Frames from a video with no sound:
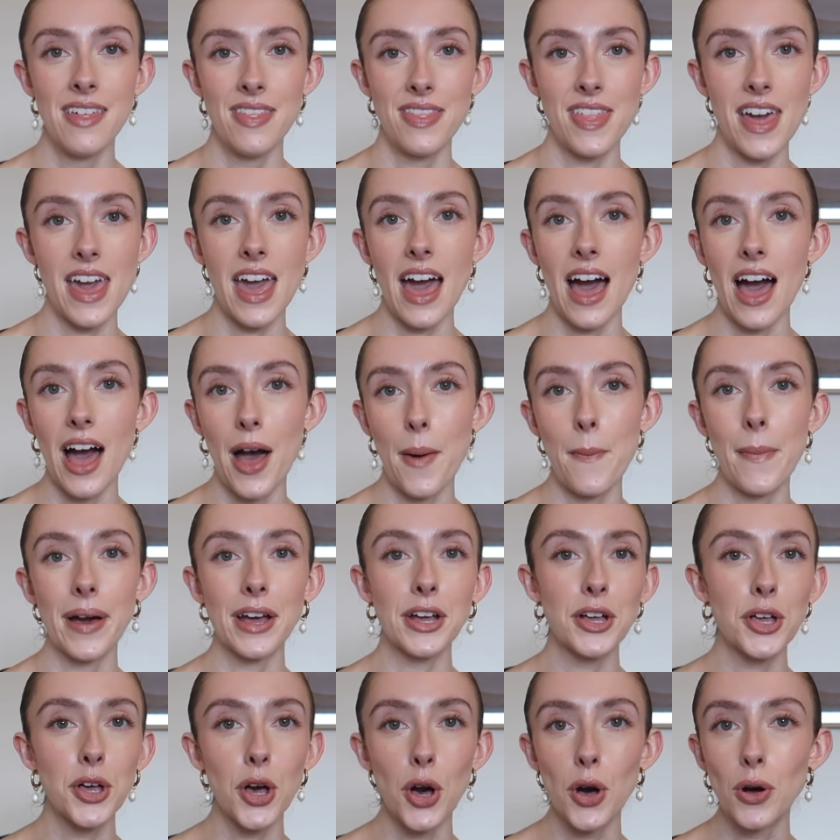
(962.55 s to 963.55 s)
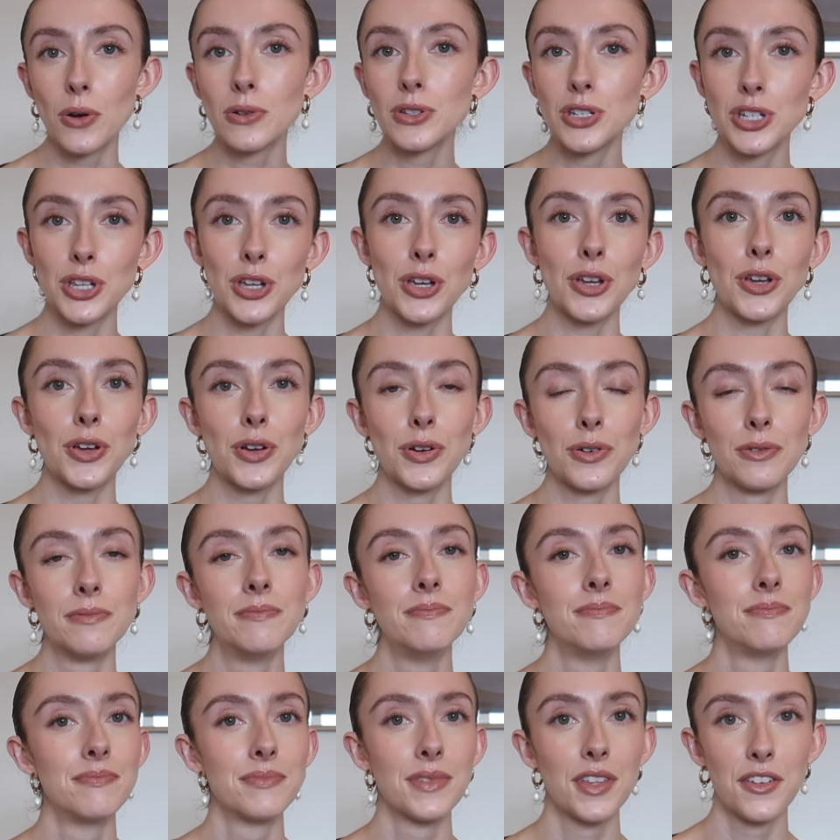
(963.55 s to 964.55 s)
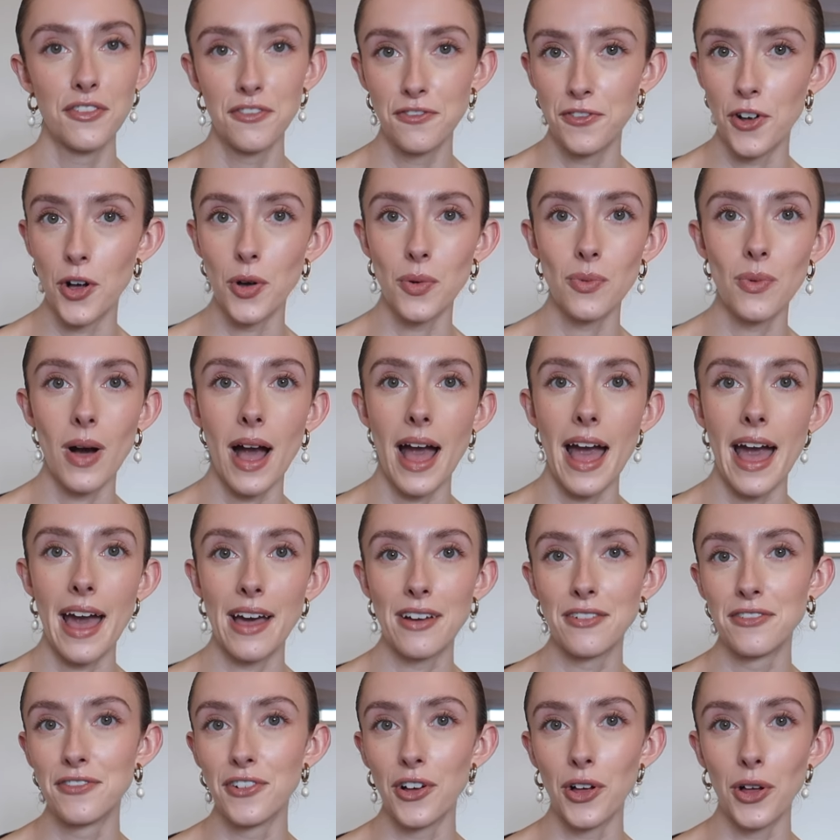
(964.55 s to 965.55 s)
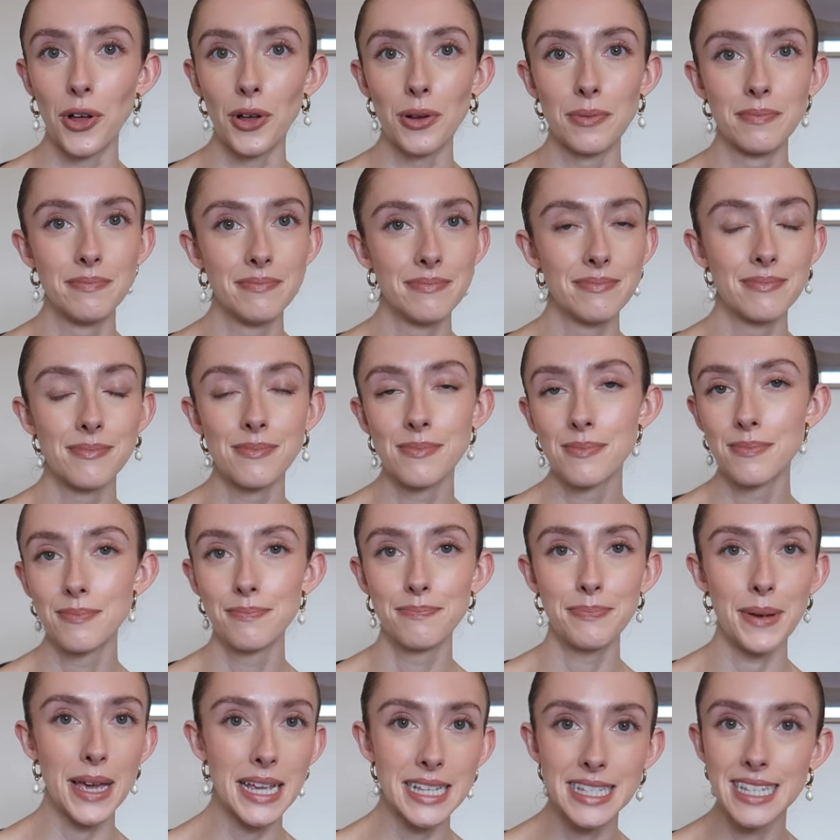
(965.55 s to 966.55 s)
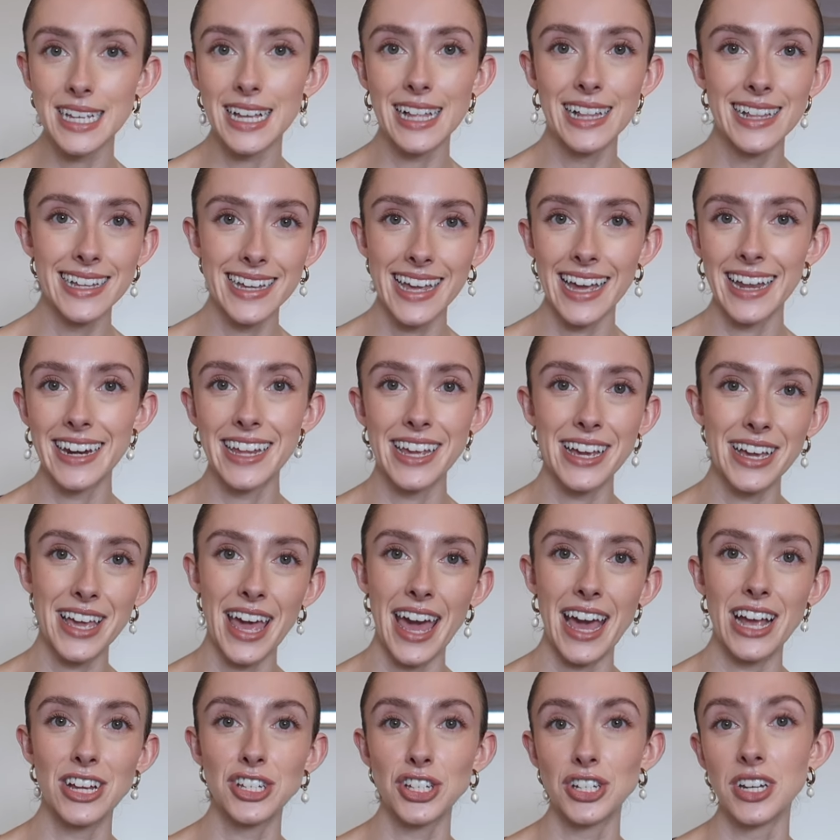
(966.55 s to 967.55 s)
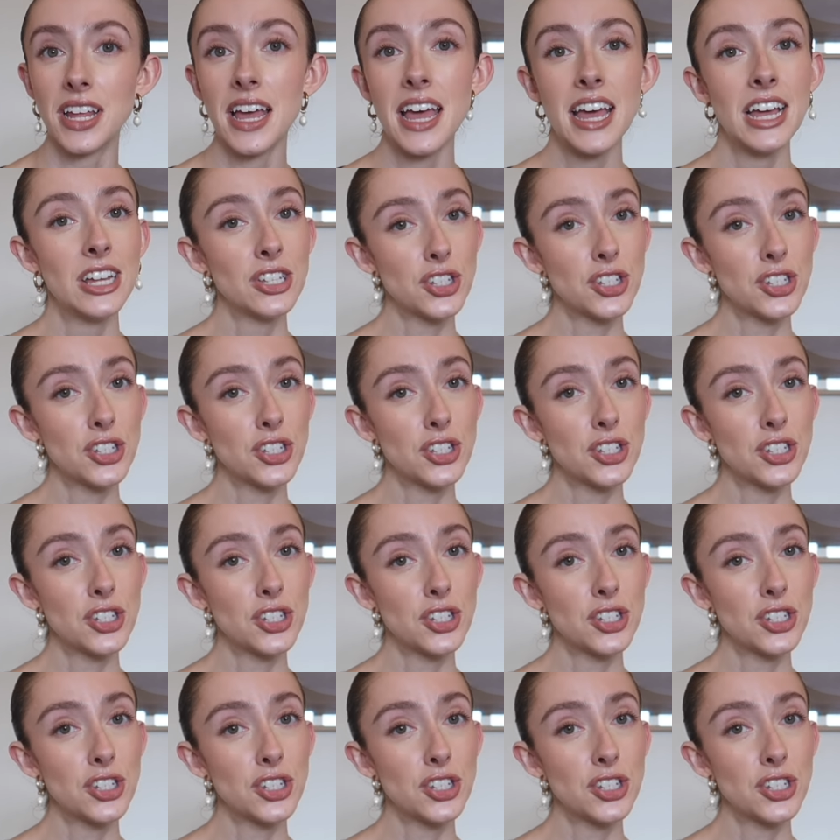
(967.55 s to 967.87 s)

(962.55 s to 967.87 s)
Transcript: They are my go-to footwear for basically any occasion.